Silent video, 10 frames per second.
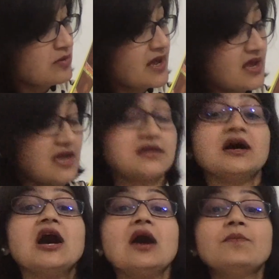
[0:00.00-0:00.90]
my head
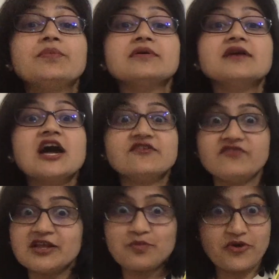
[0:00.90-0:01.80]
up and
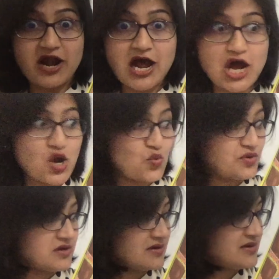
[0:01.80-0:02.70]
feel proud.
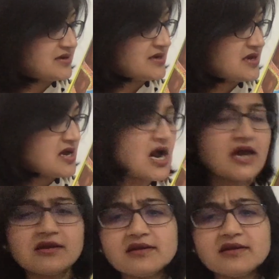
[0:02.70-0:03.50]
I